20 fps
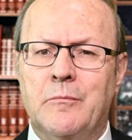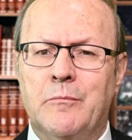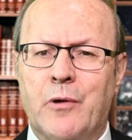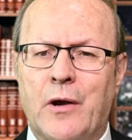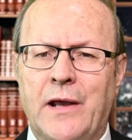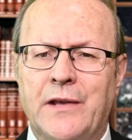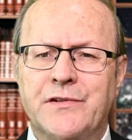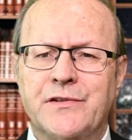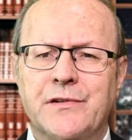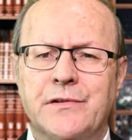
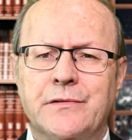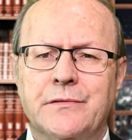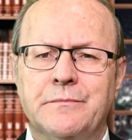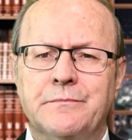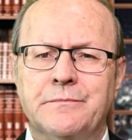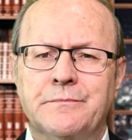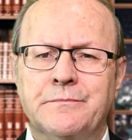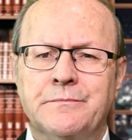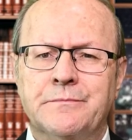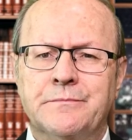Bryson.
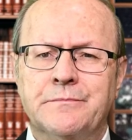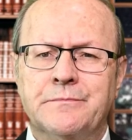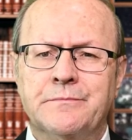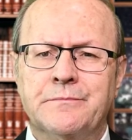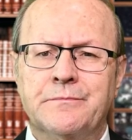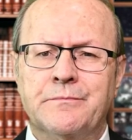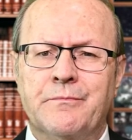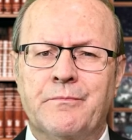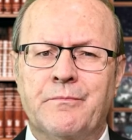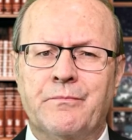
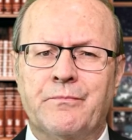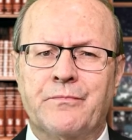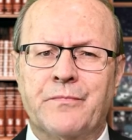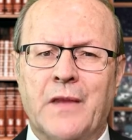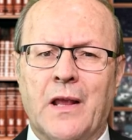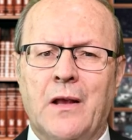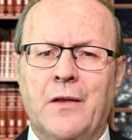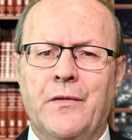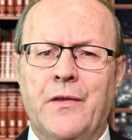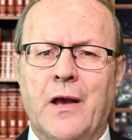
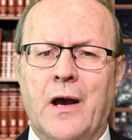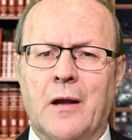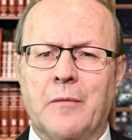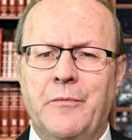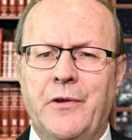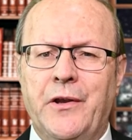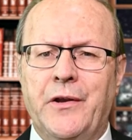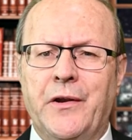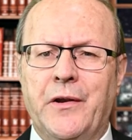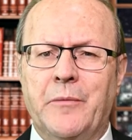The
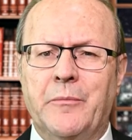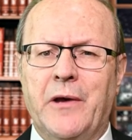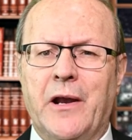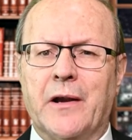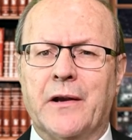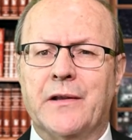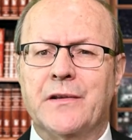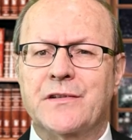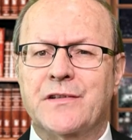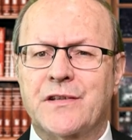Armenian
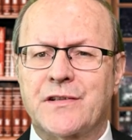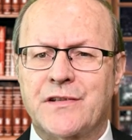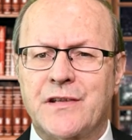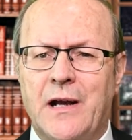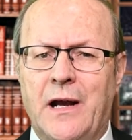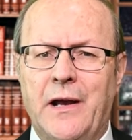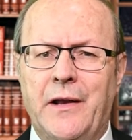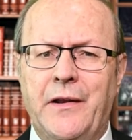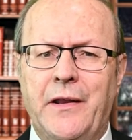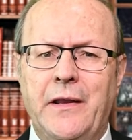American
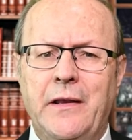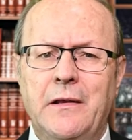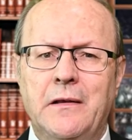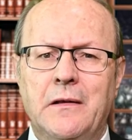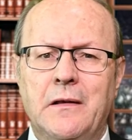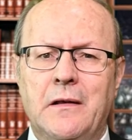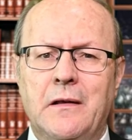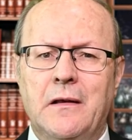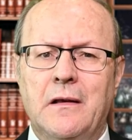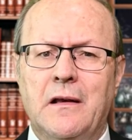Society,
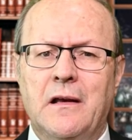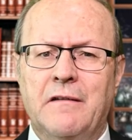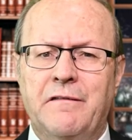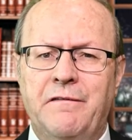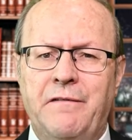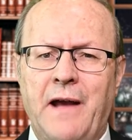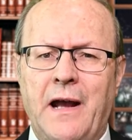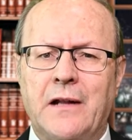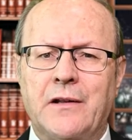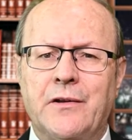a
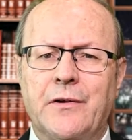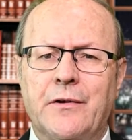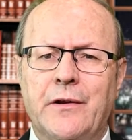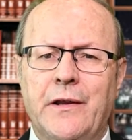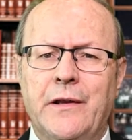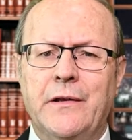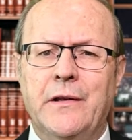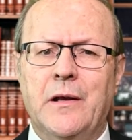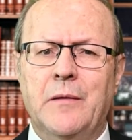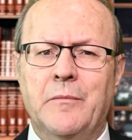Factor
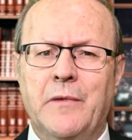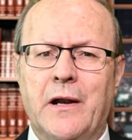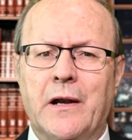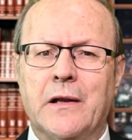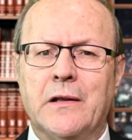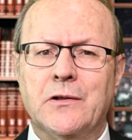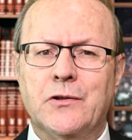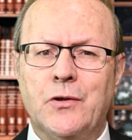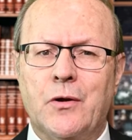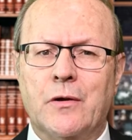in
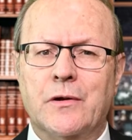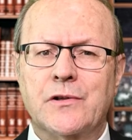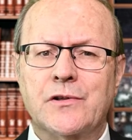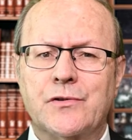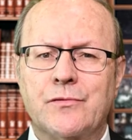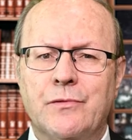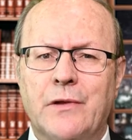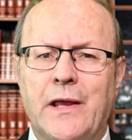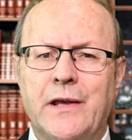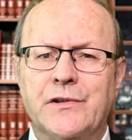American-Turkish
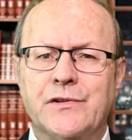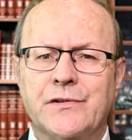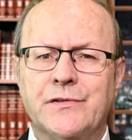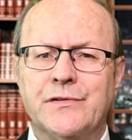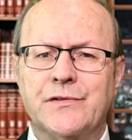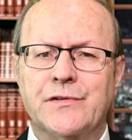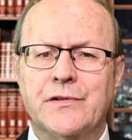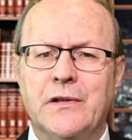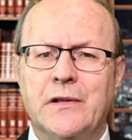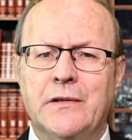
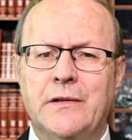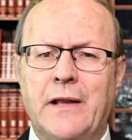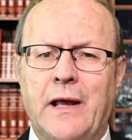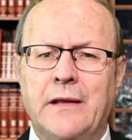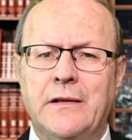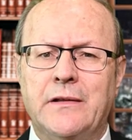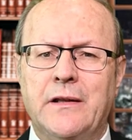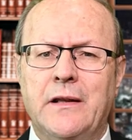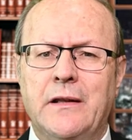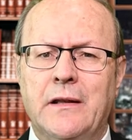Relations,
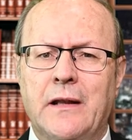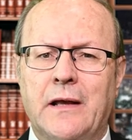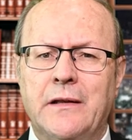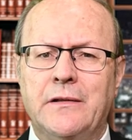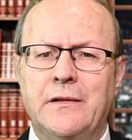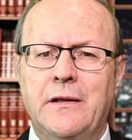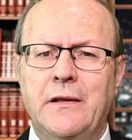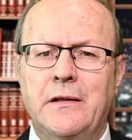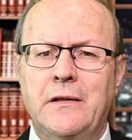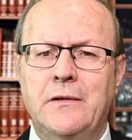
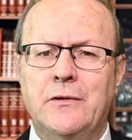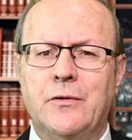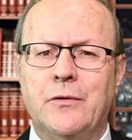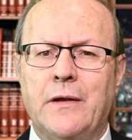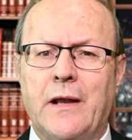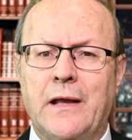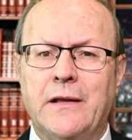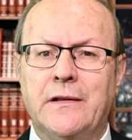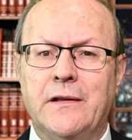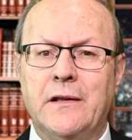1919 to
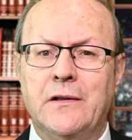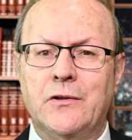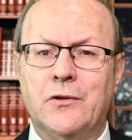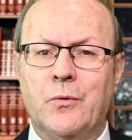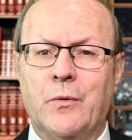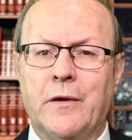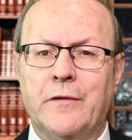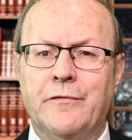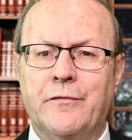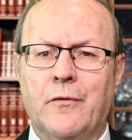
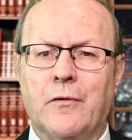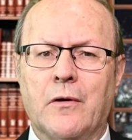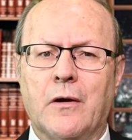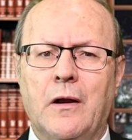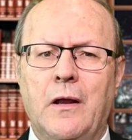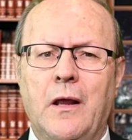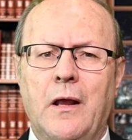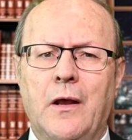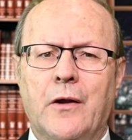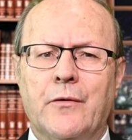1924.
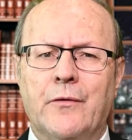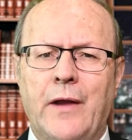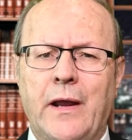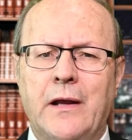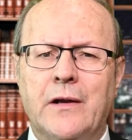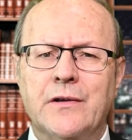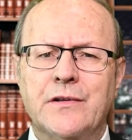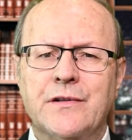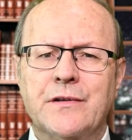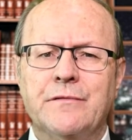
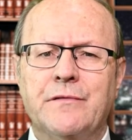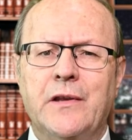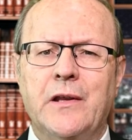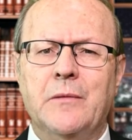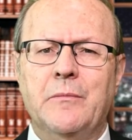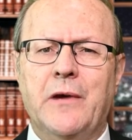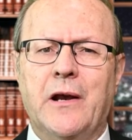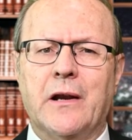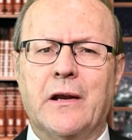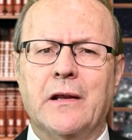Records of the
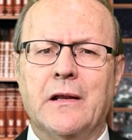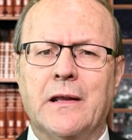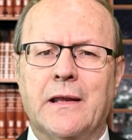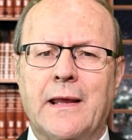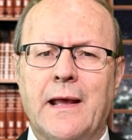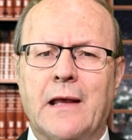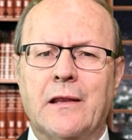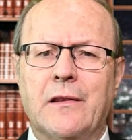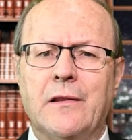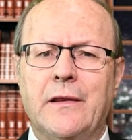American
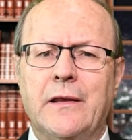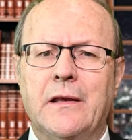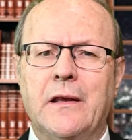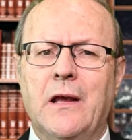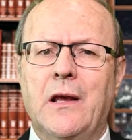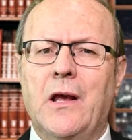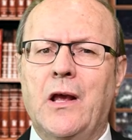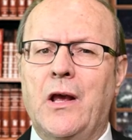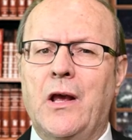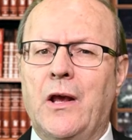Catholic
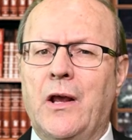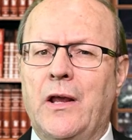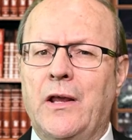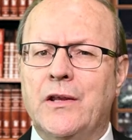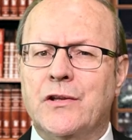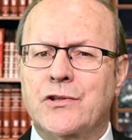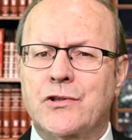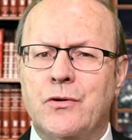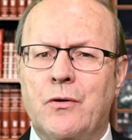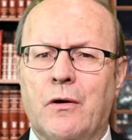
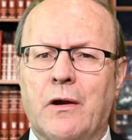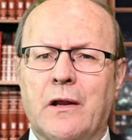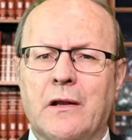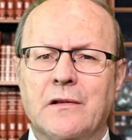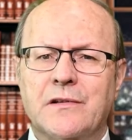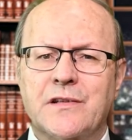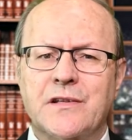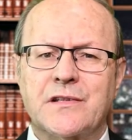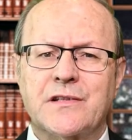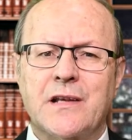Historical
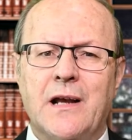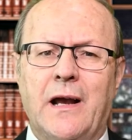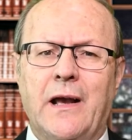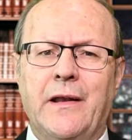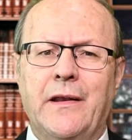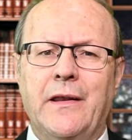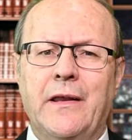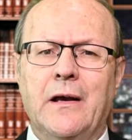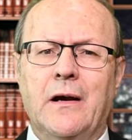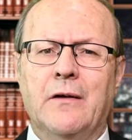
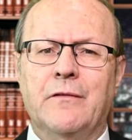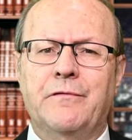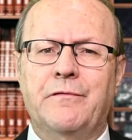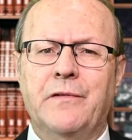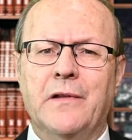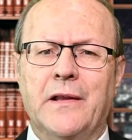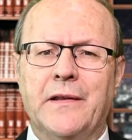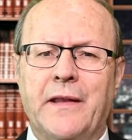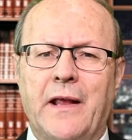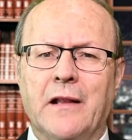Society of
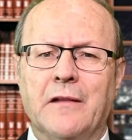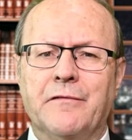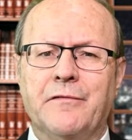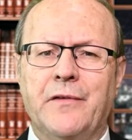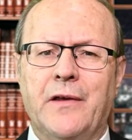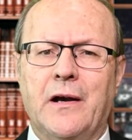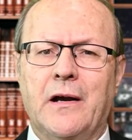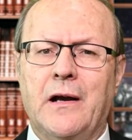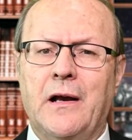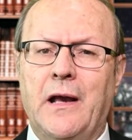
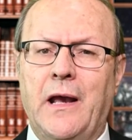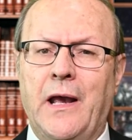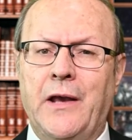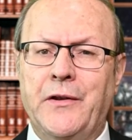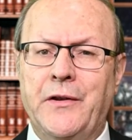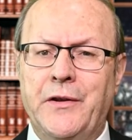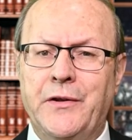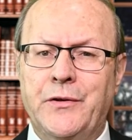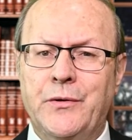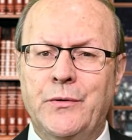Philadelphia,
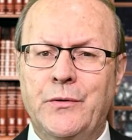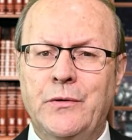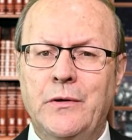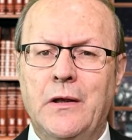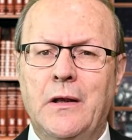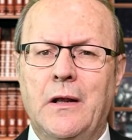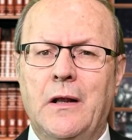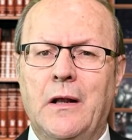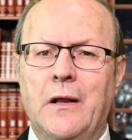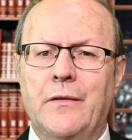82,
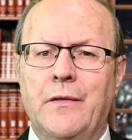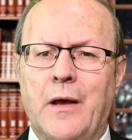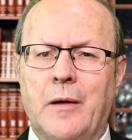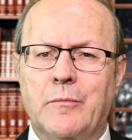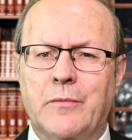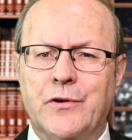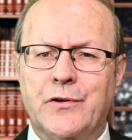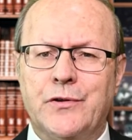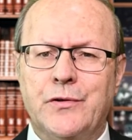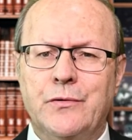
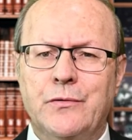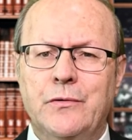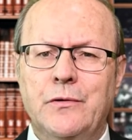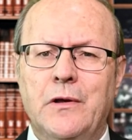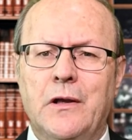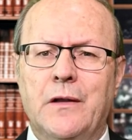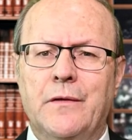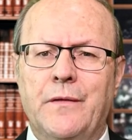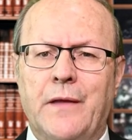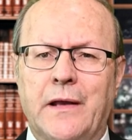number 2,
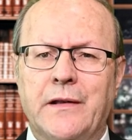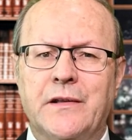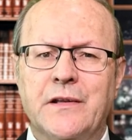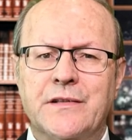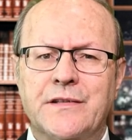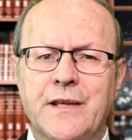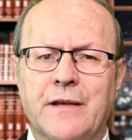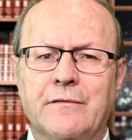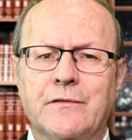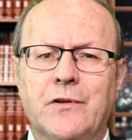
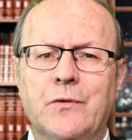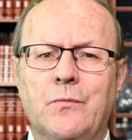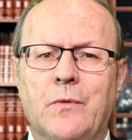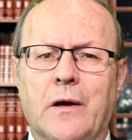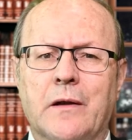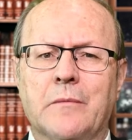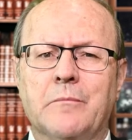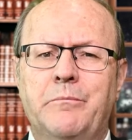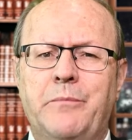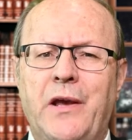
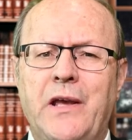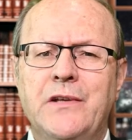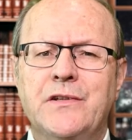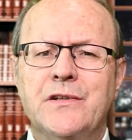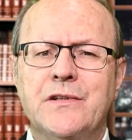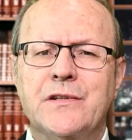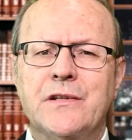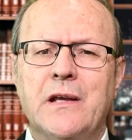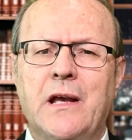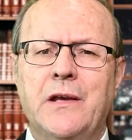1971,
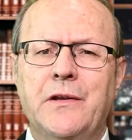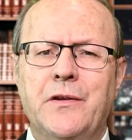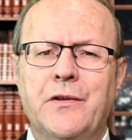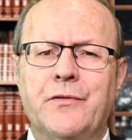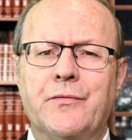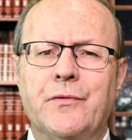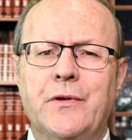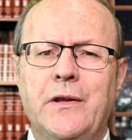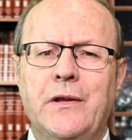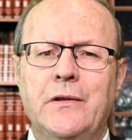pages
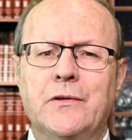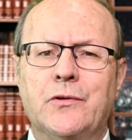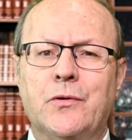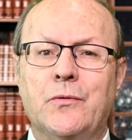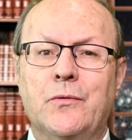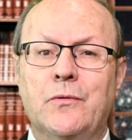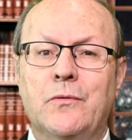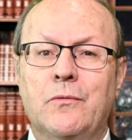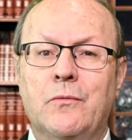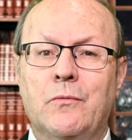83
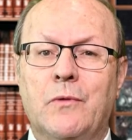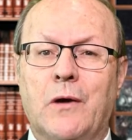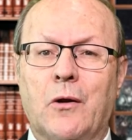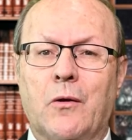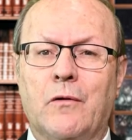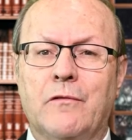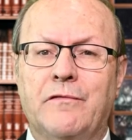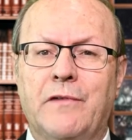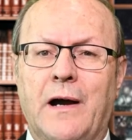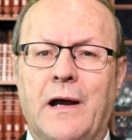to
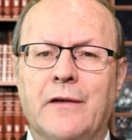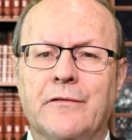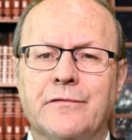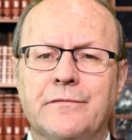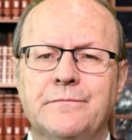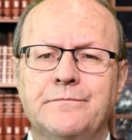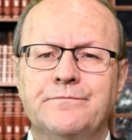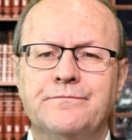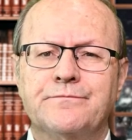105.